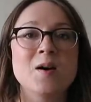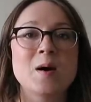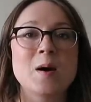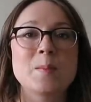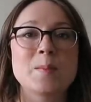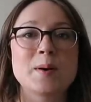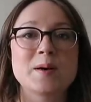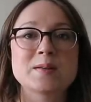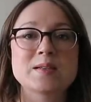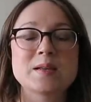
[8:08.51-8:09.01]

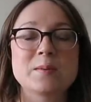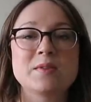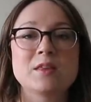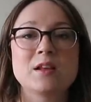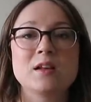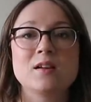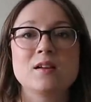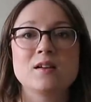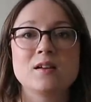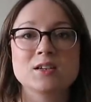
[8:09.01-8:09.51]
about some of
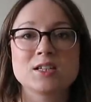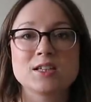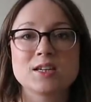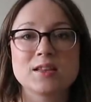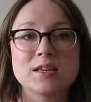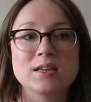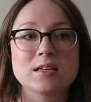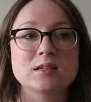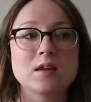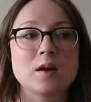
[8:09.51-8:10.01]
the larger
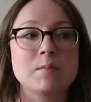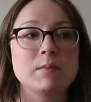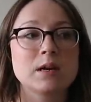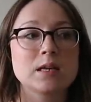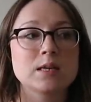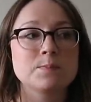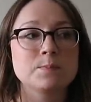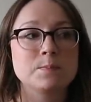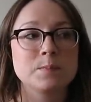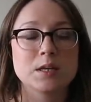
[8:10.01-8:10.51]
things like
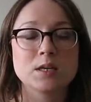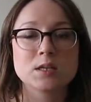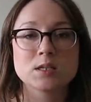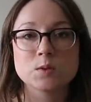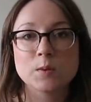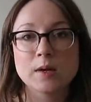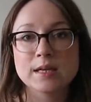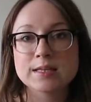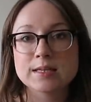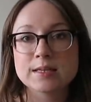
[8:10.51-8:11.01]
my big
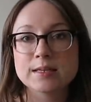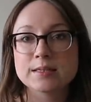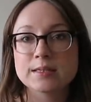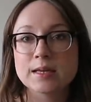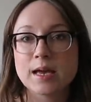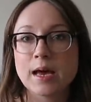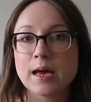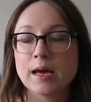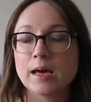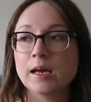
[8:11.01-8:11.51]
sweater
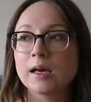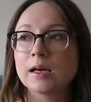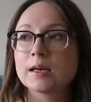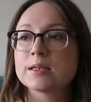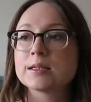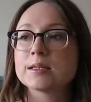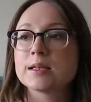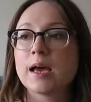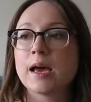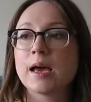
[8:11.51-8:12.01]

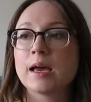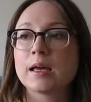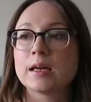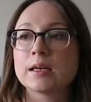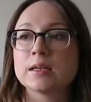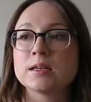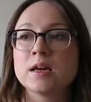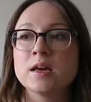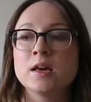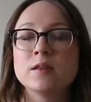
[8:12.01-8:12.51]
sacks
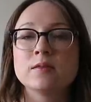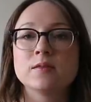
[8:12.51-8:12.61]
and